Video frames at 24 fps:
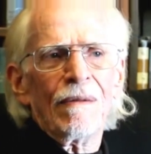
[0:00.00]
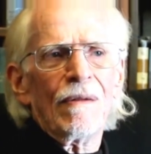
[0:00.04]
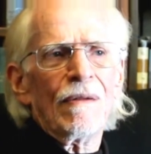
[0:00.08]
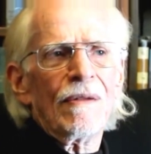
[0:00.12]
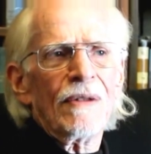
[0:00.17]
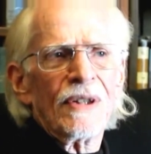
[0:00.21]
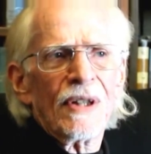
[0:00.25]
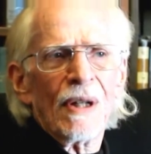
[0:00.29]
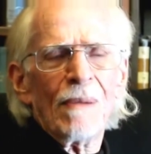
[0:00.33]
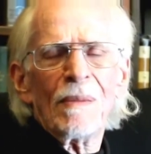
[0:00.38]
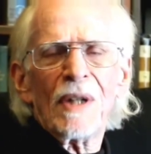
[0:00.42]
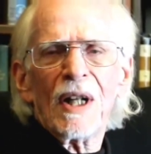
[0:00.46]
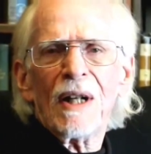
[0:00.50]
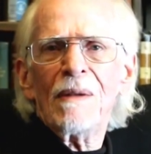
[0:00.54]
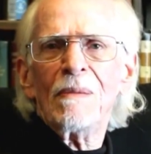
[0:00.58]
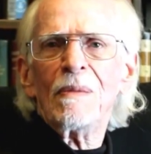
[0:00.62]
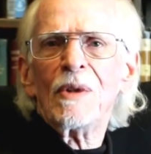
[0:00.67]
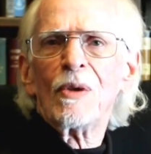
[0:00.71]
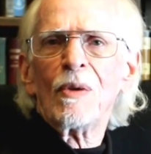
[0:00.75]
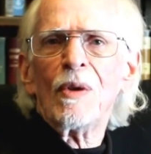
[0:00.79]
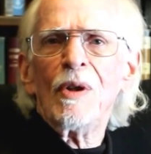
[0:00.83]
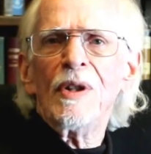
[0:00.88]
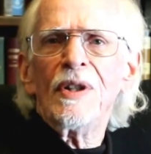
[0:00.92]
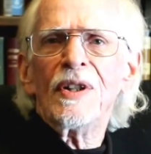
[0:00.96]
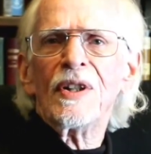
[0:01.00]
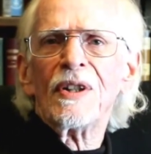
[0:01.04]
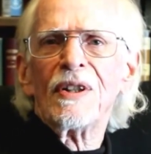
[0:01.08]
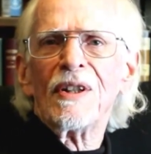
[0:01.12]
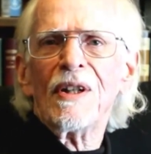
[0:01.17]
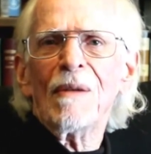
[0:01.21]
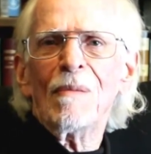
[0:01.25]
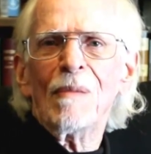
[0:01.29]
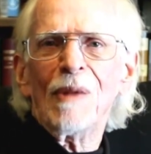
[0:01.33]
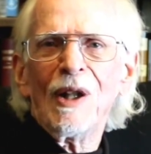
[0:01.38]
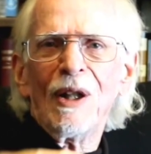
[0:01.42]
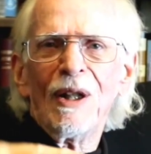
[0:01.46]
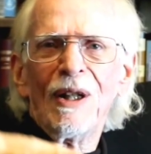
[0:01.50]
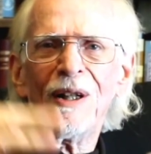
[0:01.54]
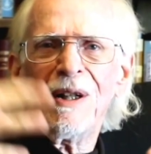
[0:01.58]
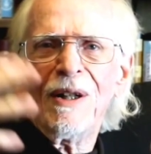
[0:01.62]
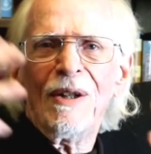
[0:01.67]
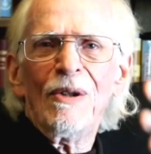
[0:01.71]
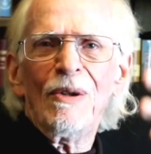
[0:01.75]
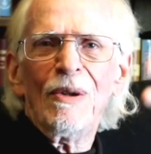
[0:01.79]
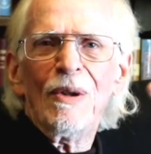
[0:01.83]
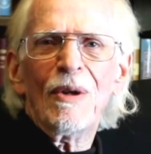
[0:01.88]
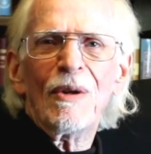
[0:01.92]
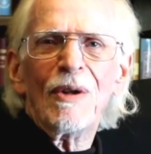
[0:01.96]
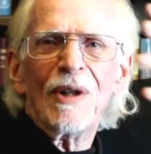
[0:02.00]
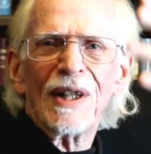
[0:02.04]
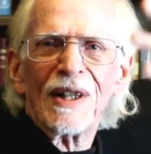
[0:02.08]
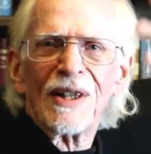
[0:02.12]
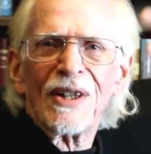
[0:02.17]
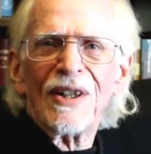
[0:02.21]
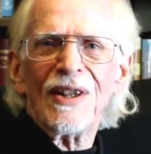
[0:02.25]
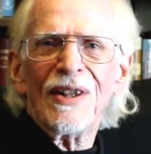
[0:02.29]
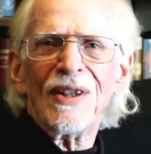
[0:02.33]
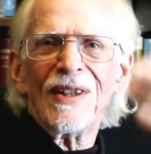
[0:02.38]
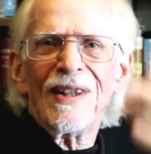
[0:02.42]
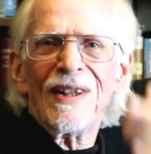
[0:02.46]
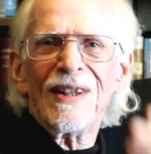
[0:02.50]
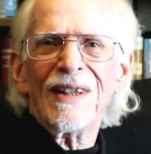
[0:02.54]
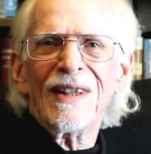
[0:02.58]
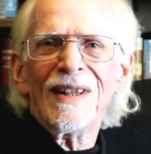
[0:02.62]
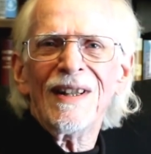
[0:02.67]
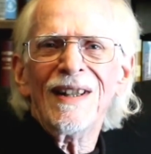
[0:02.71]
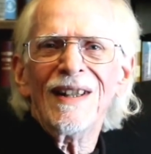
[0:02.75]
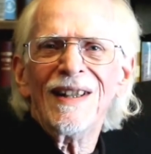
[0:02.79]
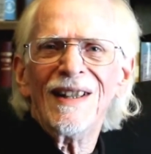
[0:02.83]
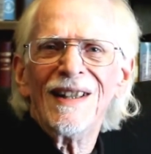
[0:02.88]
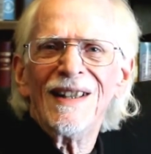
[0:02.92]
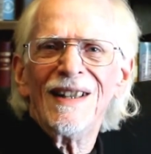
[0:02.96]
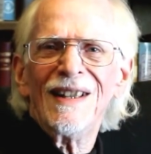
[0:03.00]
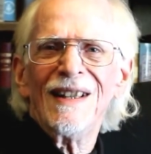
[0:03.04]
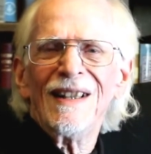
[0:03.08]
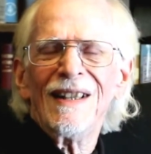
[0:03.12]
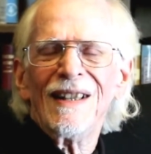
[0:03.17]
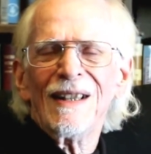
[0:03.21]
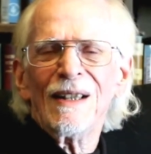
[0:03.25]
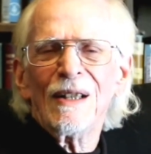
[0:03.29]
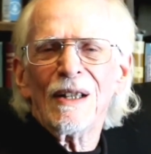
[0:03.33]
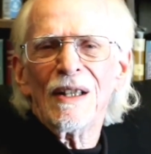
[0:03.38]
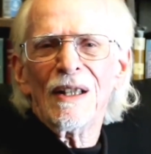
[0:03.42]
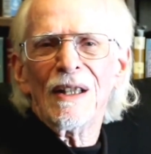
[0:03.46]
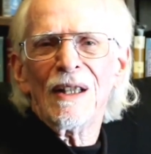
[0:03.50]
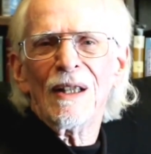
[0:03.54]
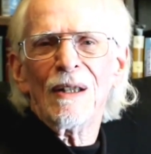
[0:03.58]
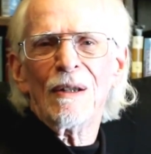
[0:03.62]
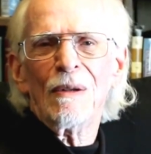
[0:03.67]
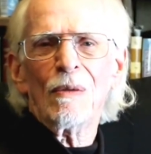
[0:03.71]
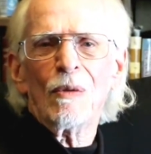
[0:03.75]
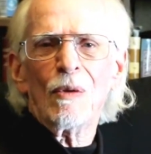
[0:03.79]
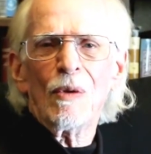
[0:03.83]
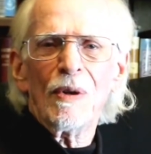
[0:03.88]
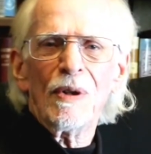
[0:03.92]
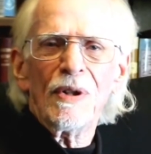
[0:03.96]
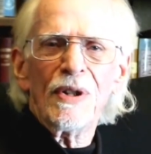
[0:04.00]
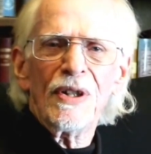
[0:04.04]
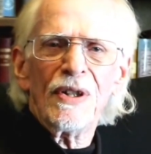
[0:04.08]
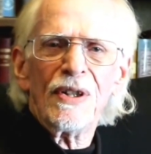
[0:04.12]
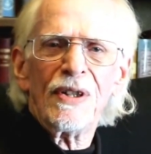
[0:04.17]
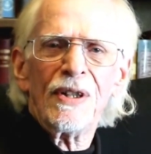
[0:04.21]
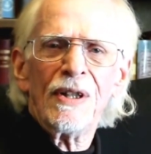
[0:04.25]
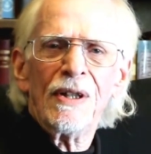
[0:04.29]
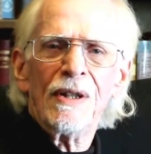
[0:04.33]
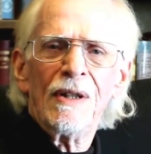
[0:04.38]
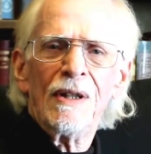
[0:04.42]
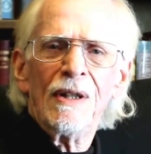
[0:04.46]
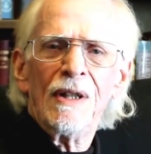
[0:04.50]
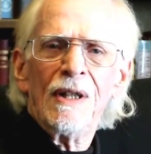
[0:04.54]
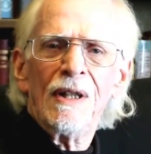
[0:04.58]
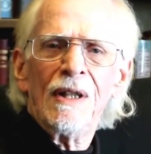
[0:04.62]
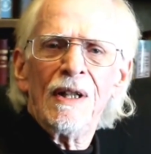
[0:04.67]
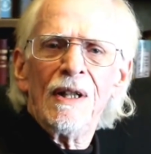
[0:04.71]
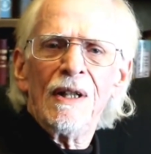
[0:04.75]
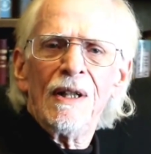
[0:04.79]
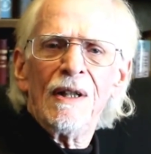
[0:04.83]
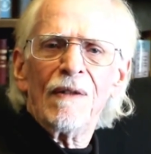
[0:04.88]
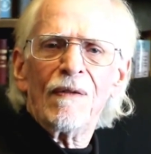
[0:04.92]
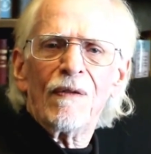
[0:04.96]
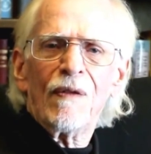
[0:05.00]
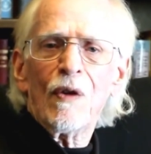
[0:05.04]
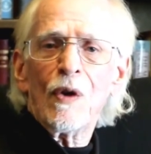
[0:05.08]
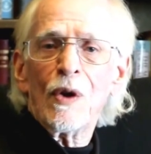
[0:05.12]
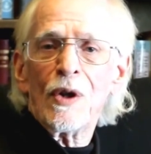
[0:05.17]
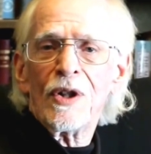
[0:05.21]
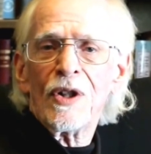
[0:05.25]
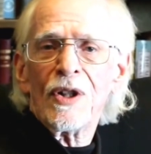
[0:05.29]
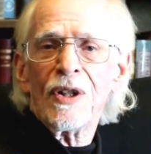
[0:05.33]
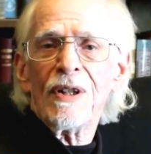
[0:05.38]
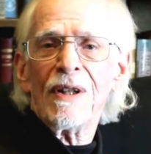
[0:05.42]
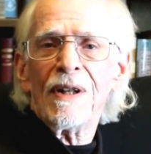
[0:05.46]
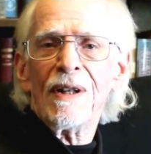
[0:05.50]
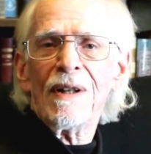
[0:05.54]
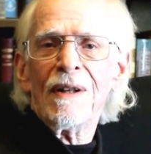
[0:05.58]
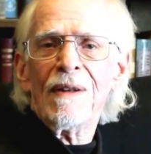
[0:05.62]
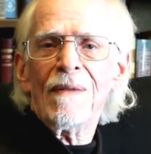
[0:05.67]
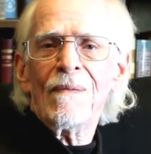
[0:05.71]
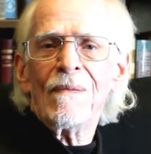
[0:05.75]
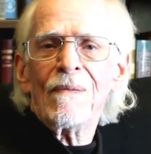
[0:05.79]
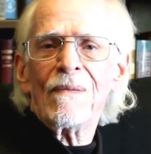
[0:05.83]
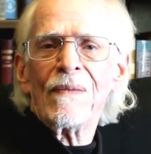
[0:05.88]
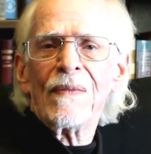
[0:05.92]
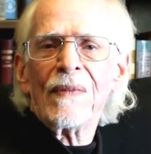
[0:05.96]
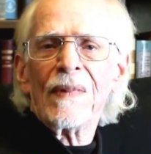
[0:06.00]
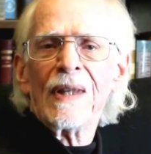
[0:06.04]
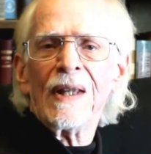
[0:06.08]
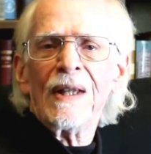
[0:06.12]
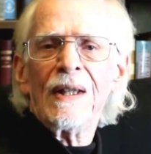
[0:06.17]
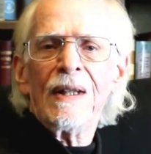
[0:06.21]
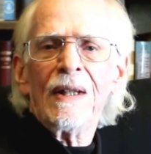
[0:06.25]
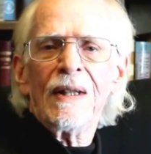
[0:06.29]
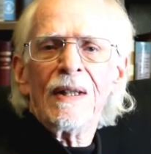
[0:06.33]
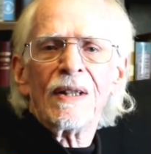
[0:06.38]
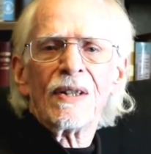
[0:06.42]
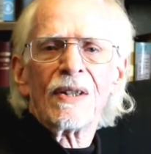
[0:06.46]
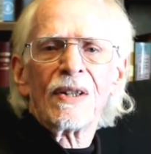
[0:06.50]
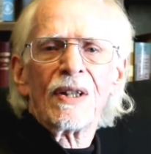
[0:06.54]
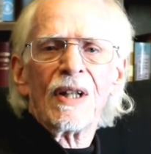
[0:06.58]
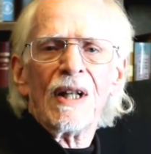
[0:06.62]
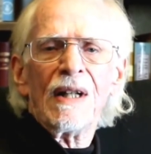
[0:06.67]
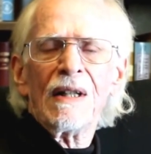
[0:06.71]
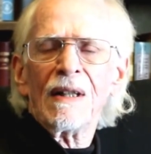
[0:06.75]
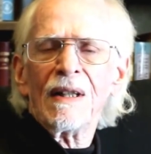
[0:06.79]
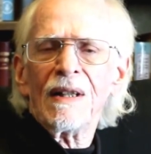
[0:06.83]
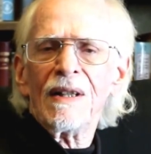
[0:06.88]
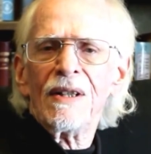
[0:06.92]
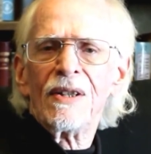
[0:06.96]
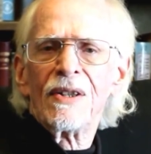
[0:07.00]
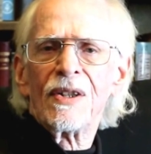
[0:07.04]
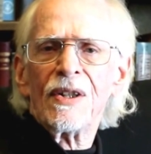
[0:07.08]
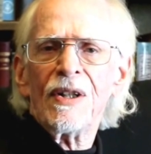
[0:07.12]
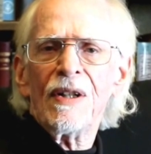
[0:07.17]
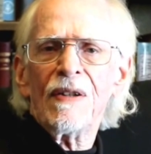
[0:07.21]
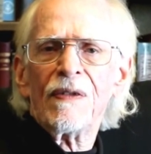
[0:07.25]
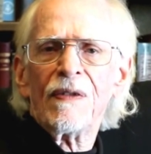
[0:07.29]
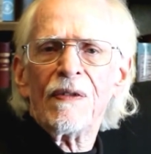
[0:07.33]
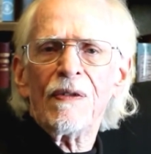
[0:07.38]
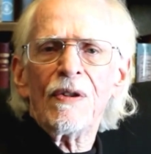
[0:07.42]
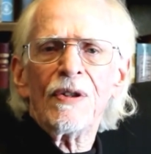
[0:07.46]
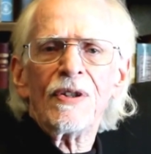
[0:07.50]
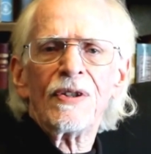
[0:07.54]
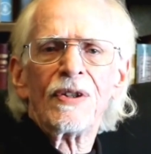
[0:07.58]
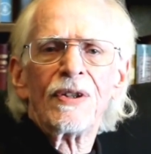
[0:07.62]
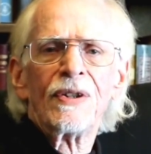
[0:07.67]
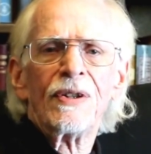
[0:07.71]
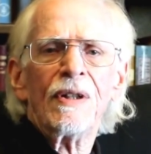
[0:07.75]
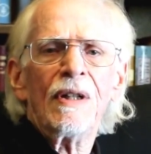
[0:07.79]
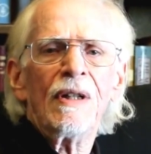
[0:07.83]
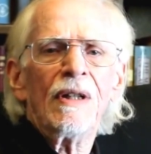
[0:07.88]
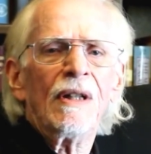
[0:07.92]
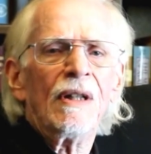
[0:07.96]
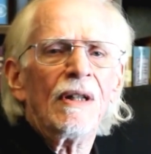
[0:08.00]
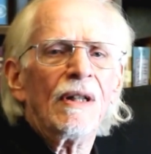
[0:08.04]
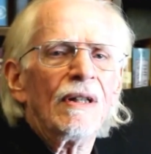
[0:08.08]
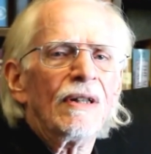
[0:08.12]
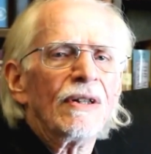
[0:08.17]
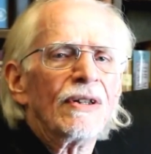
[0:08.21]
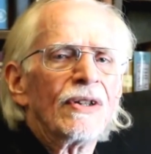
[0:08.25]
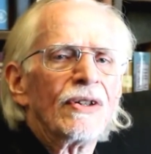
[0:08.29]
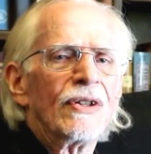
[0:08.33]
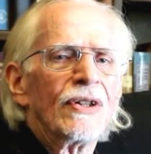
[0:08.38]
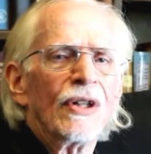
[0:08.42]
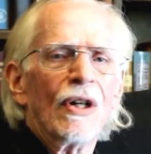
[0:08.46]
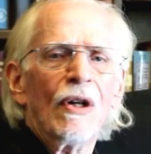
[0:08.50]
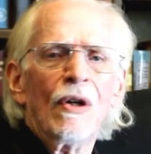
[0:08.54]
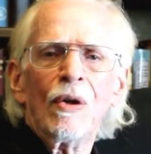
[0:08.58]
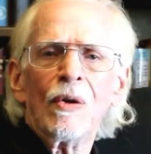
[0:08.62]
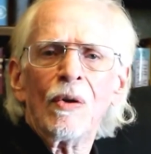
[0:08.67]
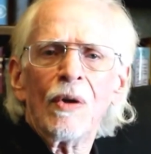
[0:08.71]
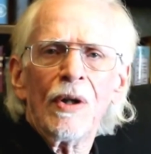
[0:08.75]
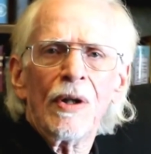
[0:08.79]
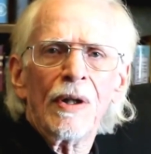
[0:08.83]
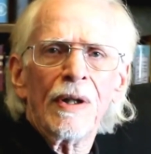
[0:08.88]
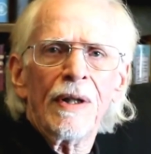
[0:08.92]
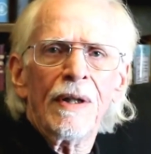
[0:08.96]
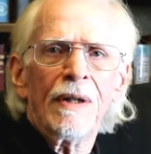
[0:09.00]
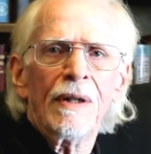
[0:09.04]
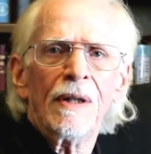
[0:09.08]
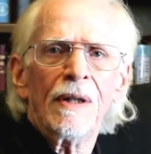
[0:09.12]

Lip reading: sometimes we'd stumble in a new direction that was fortunate. Stanley's stuff was so good.